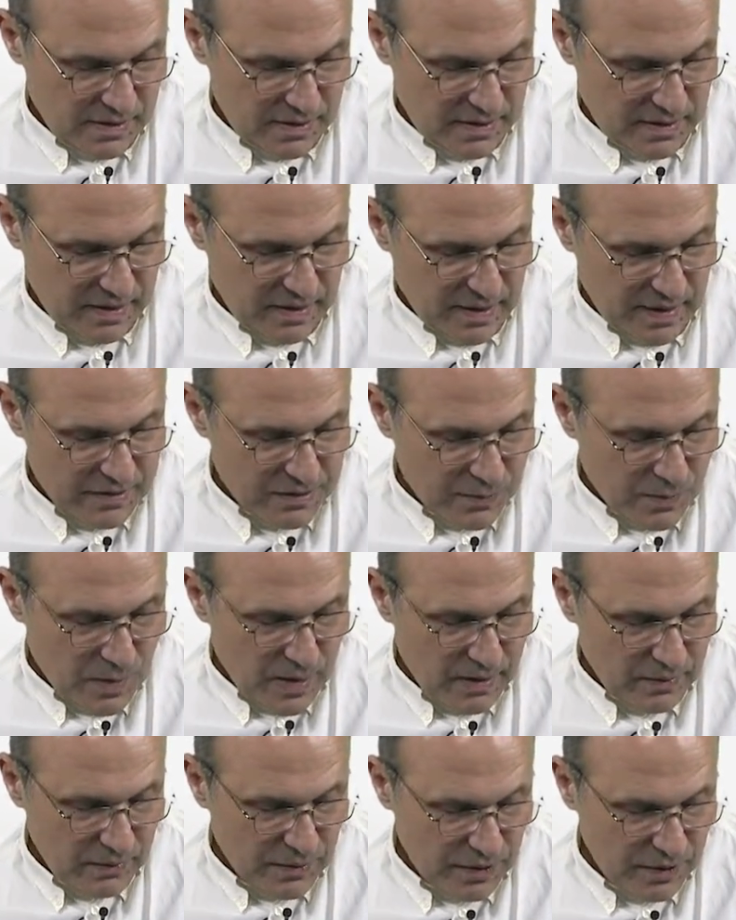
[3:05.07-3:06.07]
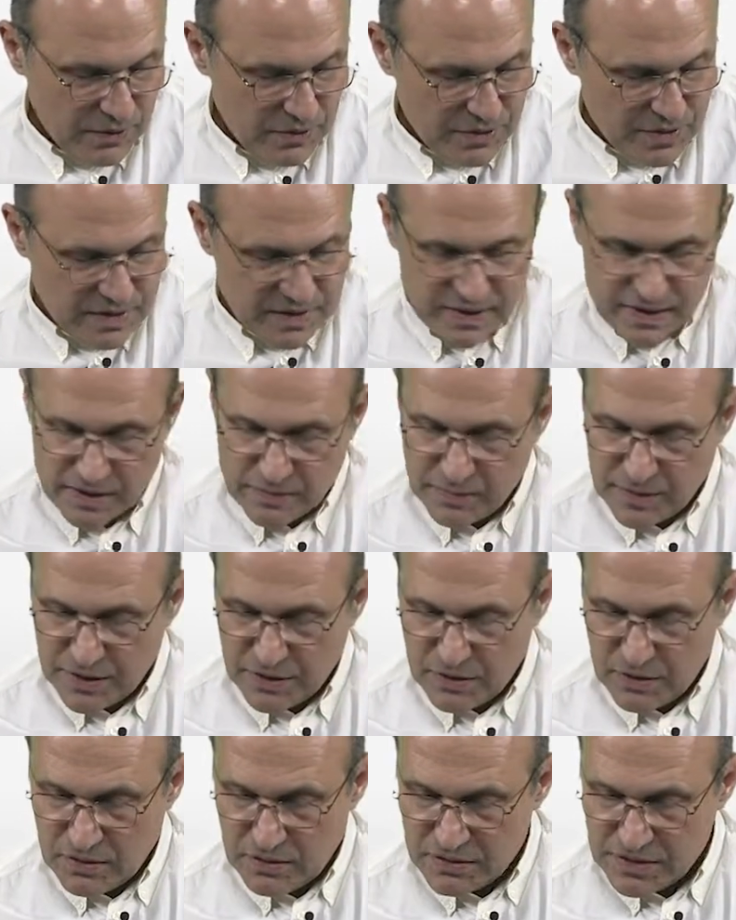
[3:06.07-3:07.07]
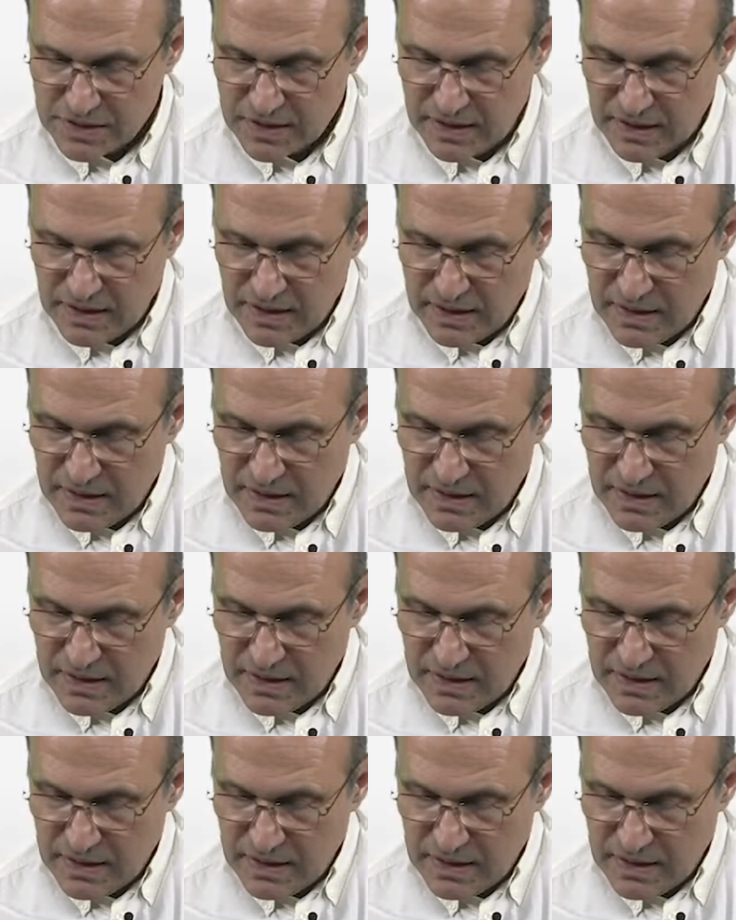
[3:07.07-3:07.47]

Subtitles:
and that's why we use this terminology,